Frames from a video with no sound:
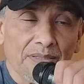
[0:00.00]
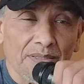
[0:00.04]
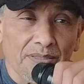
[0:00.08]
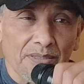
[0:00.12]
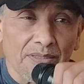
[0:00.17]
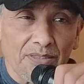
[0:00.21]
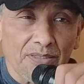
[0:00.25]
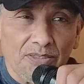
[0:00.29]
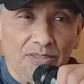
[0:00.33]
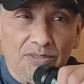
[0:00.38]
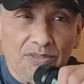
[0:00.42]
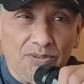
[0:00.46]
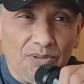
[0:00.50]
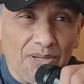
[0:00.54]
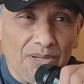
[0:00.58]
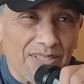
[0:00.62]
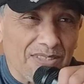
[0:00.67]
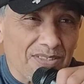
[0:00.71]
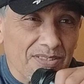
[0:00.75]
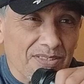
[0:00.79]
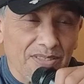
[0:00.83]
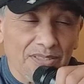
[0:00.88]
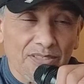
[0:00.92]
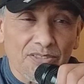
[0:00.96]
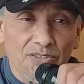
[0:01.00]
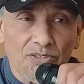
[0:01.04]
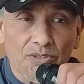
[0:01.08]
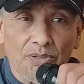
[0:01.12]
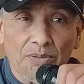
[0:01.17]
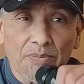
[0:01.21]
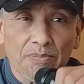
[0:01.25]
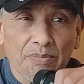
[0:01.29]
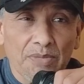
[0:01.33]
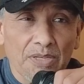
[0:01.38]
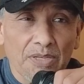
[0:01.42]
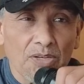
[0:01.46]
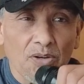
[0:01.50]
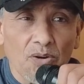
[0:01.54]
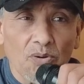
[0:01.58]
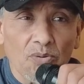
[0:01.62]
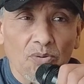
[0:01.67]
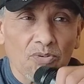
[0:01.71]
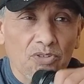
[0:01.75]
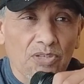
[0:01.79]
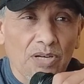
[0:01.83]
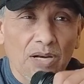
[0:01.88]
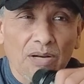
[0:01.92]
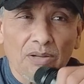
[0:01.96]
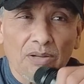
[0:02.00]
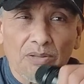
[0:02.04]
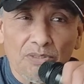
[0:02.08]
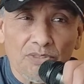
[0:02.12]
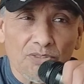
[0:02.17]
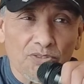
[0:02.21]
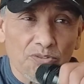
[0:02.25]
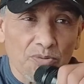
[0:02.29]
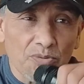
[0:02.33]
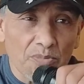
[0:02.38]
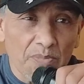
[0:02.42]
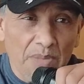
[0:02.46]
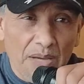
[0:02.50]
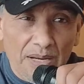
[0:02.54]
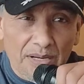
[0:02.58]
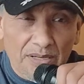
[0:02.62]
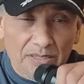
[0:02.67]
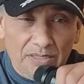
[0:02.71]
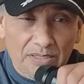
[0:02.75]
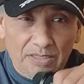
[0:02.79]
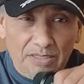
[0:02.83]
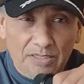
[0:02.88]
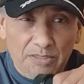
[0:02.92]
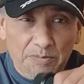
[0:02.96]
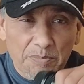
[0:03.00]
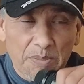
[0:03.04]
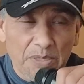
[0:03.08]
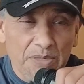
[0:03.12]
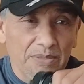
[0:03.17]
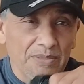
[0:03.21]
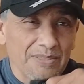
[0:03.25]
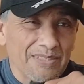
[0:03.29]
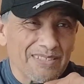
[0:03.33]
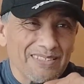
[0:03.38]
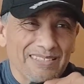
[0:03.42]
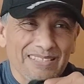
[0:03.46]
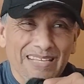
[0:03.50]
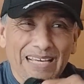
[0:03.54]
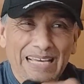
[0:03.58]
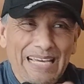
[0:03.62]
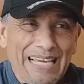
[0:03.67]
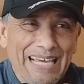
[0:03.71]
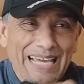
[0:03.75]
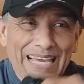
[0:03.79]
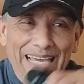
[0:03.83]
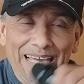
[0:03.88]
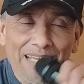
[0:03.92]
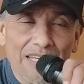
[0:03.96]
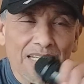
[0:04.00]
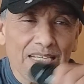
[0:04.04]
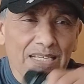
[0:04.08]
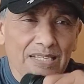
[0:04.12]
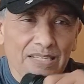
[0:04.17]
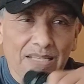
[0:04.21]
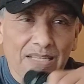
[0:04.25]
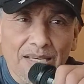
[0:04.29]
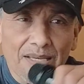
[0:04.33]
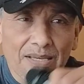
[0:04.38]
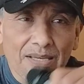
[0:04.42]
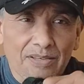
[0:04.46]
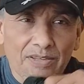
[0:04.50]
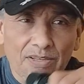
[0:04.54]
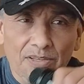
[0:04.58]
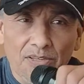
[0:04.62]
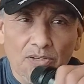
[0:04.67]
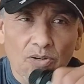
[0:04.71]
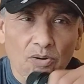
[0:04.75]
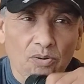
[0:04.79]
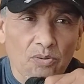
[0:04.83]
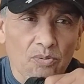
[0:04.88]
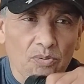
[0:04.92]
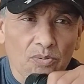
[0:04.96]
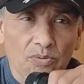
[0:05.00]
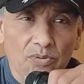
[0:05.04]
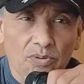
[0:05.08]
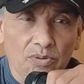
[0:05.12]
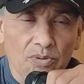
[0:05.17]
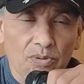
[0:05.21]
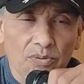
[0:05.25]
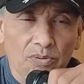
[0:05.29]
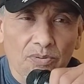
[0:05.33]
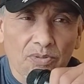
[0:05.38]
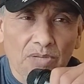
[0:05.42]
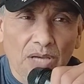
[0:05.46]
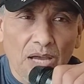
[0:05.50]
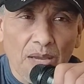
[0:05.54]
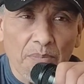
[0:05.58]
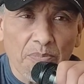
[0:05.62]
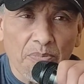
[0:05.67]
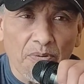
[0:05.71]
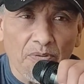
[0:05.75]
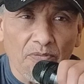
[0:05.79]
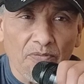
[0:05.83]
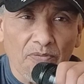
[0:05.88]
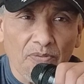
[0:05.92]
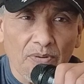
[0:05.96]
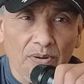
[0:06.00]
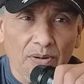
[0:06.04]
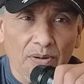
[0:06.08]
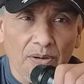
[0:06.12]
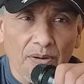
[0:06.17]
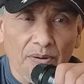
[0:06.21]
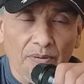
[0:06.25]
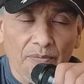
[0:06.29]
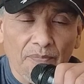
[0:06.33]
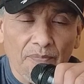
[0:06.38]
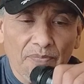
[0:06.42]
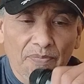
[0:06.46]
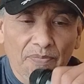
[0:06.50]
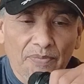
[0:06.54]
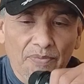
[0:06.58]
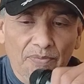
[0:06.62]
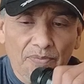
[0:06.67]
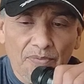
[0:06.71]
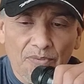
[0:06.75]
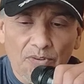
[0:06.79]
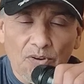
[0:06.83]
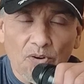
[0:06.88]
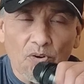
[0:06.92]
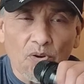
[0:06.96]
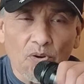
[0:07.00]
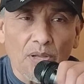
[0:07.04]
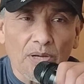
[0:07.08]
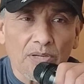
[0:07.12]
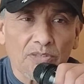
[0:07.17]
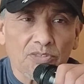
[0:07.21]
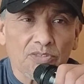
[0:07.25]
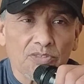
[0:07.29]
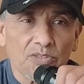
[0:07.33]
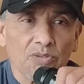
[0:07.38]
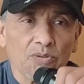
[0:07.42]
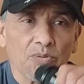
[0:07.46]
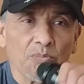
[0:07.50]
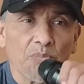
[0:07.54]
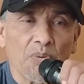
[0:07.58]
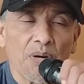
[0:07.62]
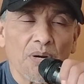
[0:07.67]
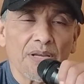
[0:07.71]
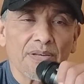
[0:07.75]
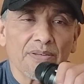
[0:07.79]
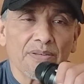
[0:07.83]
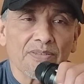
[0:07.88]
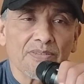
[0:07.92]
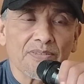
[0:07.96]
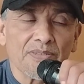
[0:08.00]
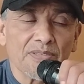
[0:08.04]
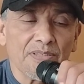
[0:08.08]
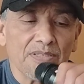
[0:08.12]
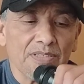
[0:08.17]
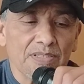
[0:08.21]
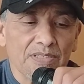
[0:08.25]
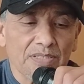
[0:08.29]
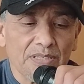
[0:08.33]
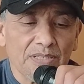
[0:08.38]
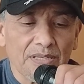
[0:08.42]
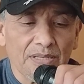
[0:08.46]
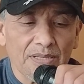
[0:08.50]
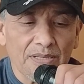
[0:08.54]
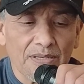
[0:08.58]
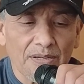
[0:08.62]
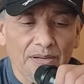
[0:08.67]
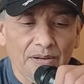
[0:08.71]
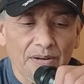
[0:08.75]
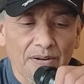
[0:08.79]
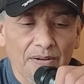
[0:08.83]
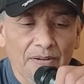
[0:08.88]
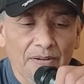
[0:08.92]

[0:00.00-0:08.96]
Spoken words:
stress syndrome, childhood traumatic experiences, any, type of neurological brain disease, and,